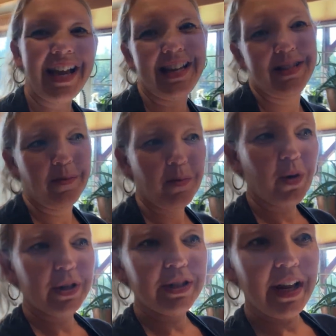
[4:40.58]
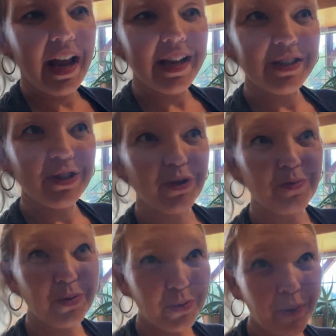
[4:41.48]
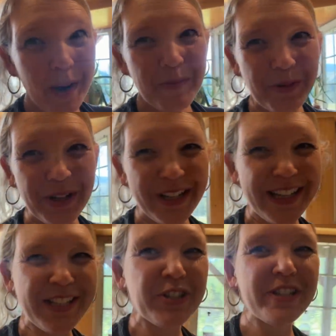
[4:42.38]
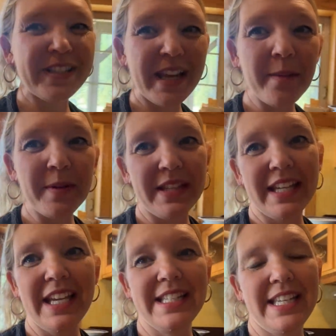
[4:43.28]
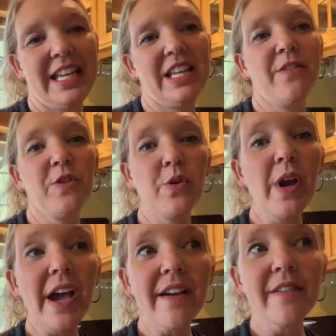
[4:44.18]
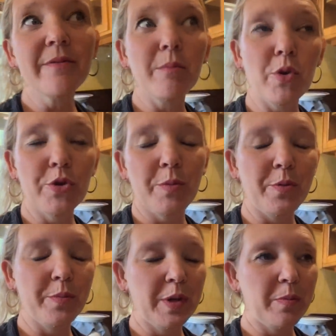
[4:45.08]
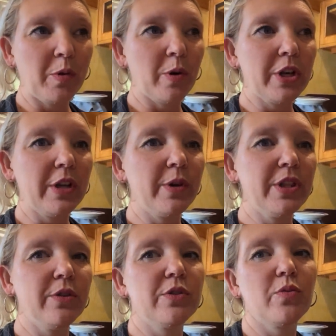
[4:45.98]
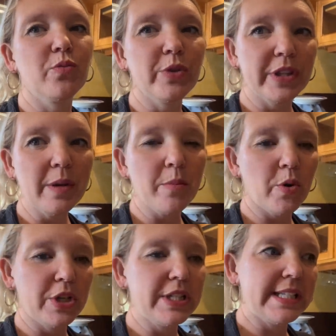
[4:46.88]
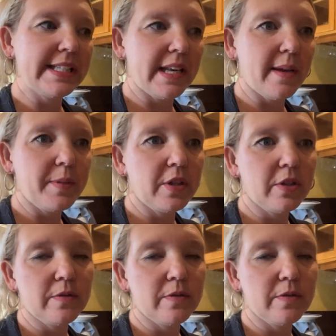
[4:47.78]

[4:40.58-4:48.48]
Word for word: as important as your prep work is your setup in the kitchen. And if you have multiple people working with you, it's really important to set up a good